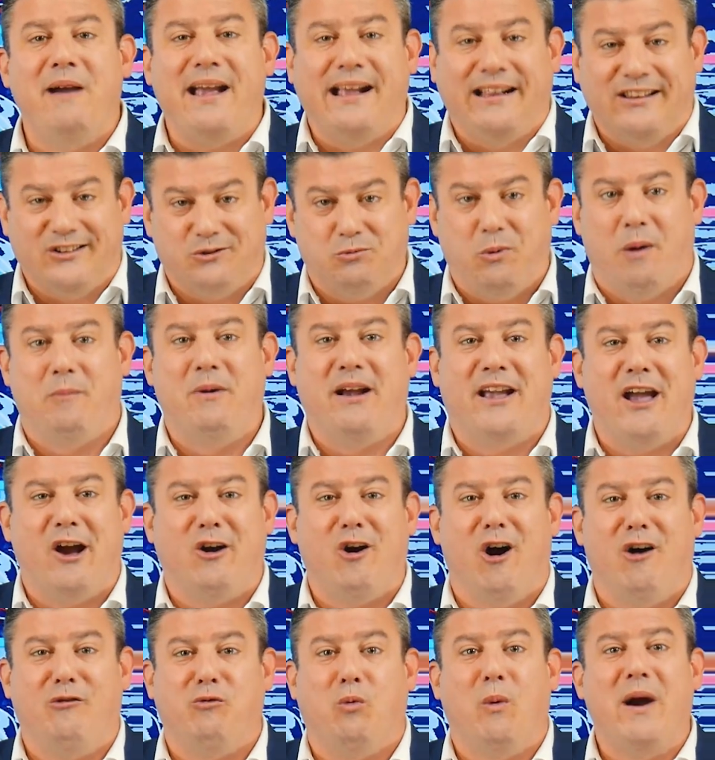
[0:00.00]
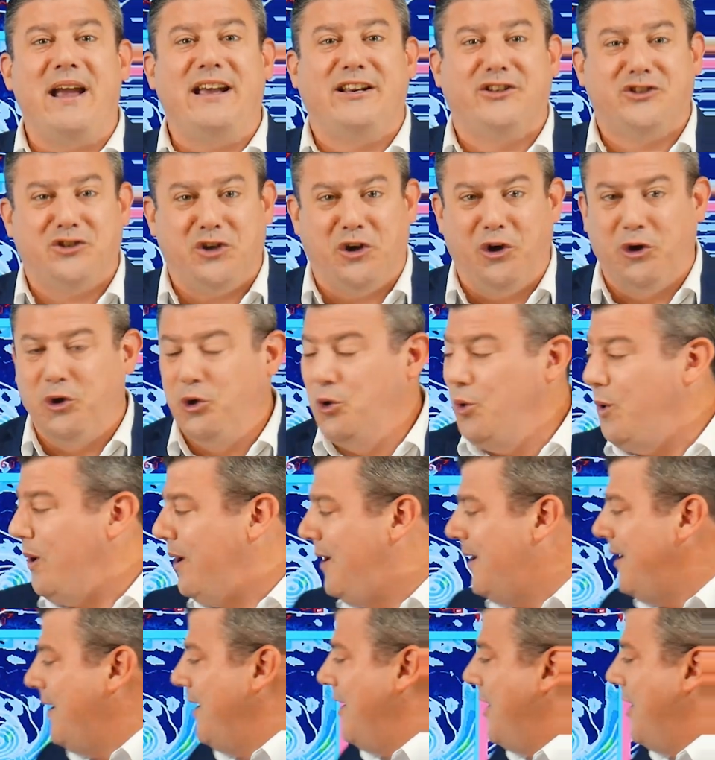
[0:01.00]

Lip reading: means when we kick off week two,